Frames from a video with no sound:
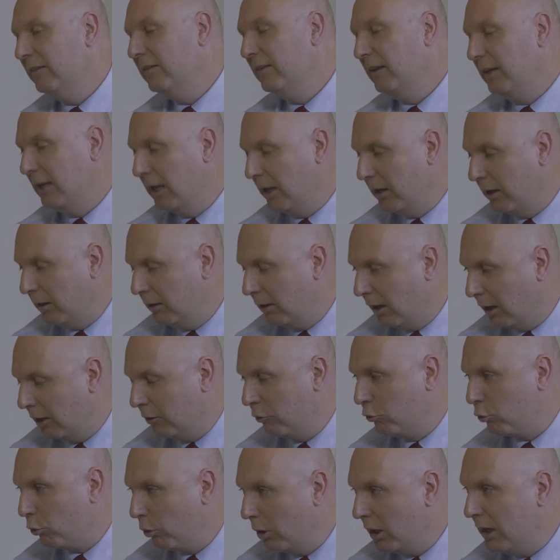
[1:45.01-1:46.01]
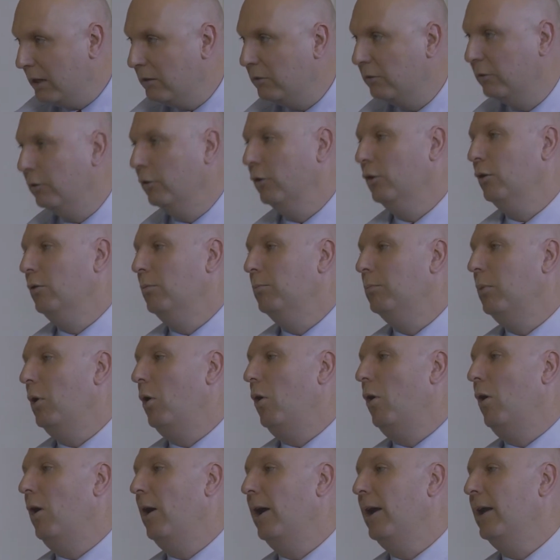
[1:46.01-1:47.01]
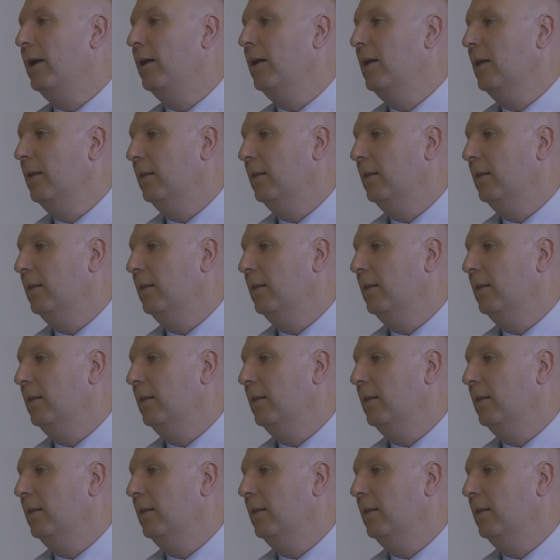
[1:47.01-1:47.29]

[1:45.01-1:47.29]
to get agreed to by